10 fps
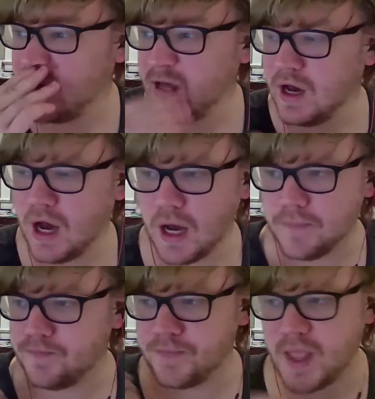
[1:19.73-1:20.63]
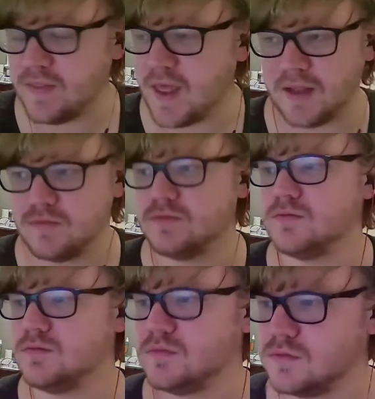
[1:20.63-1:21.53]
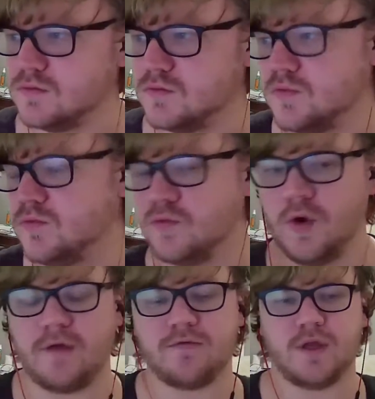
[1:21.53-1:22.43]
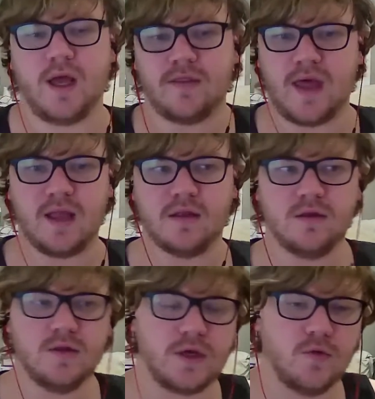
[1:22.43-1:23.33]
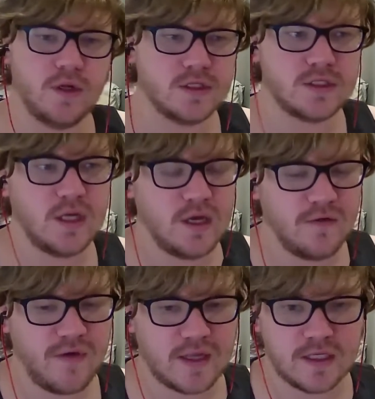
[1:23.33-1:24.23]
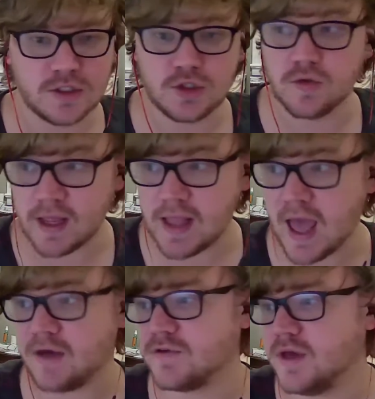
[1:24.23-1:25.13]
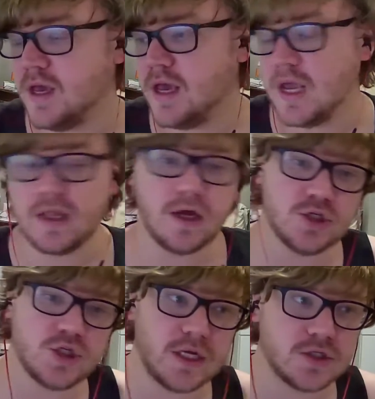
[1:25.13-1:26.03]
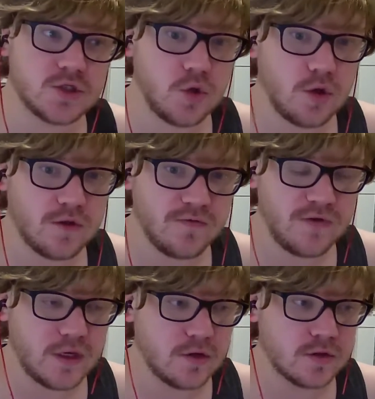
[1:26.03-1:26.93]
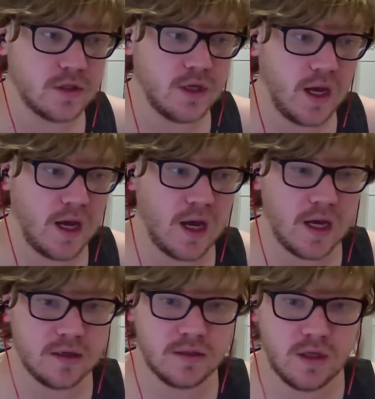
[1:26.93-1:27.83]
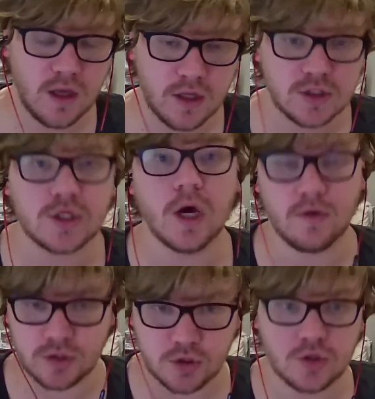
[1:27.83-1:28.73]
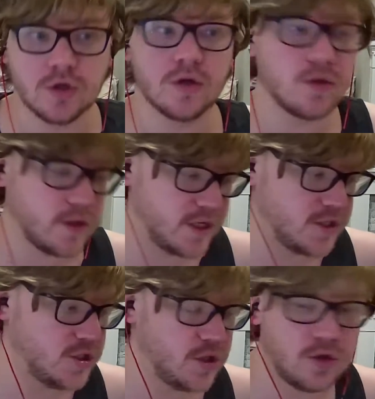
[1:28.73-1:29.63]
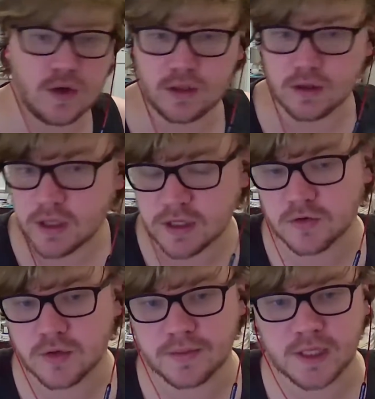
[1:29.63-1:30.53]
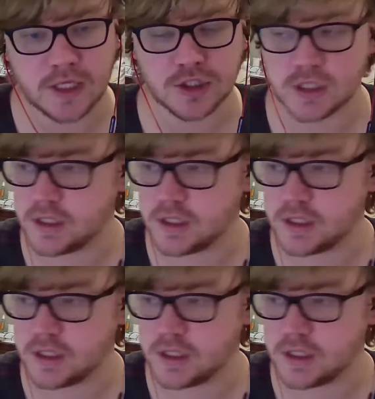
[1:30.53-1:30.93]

and then whatever that Link 1's effect is, you then have an Unchained Soul on the field to go into your Link 2 and Link 3 potentially.